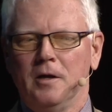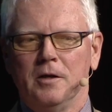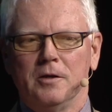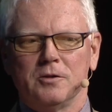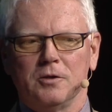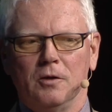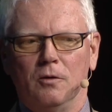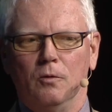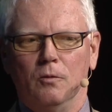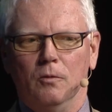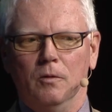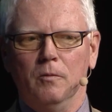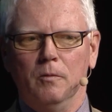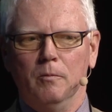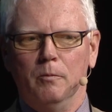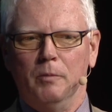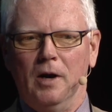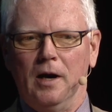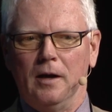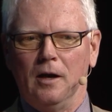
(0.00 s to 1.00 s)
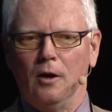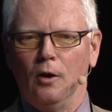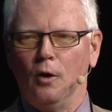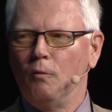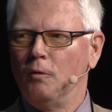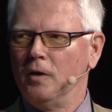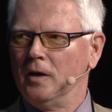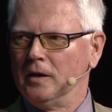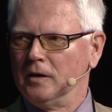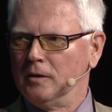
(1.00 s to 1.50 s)
So, by
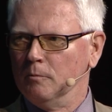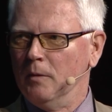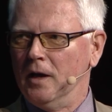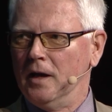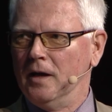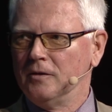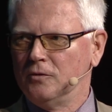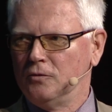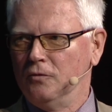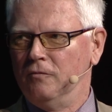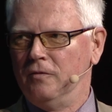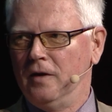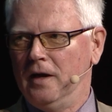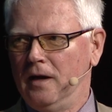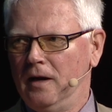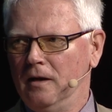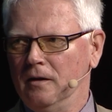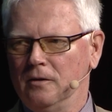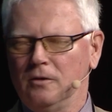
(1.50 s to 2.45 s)
allowing the man to fail,